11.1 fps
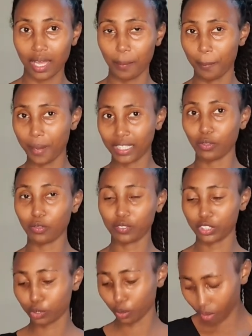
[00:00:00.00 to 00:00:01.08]
bad
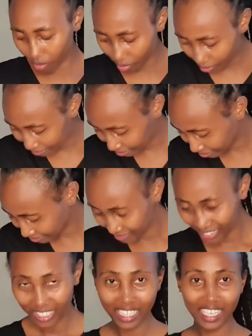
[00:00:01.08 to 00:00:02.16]
official.
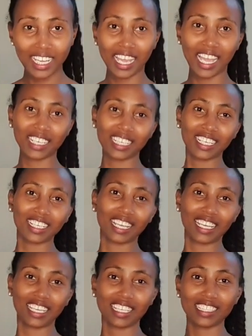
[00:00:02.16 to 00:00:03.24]
I really
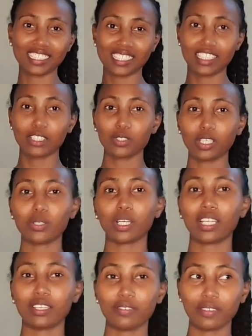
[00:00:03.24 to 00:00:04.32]
like it. This one you
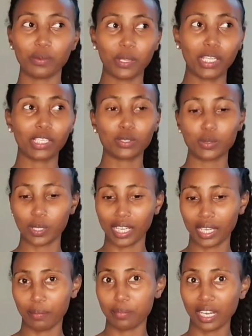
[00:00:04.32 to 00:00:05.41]
can even wear to like
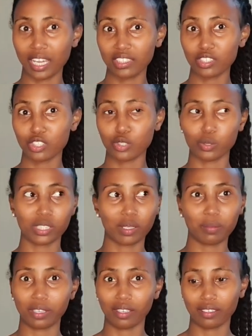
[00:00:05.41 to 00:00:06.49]
a brunch or
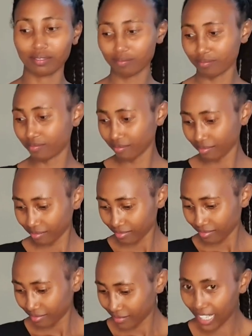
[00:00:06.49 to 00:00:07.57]
something.
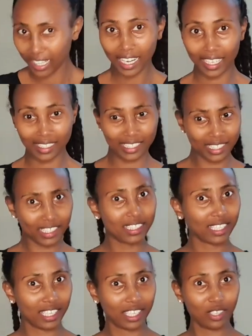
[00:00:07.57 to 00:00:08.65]
Like a serious
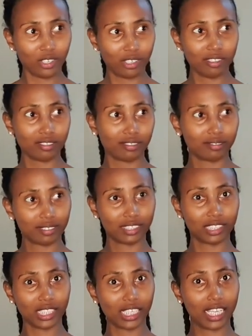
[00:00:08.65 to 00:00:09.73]
thing, you know?
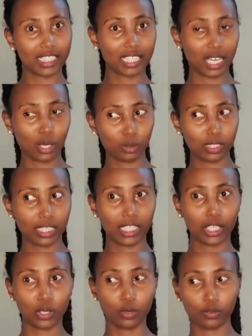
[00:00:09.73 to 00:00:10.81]
Serious outside
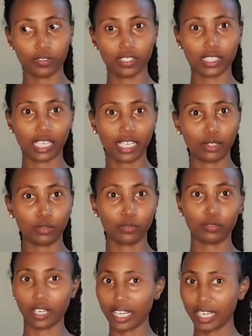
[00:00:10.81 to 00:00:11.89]
the office kind of
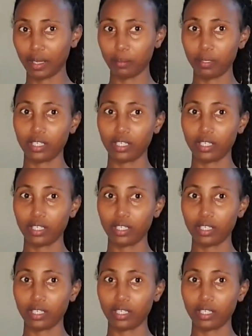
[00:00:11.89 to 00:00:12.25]
vibe.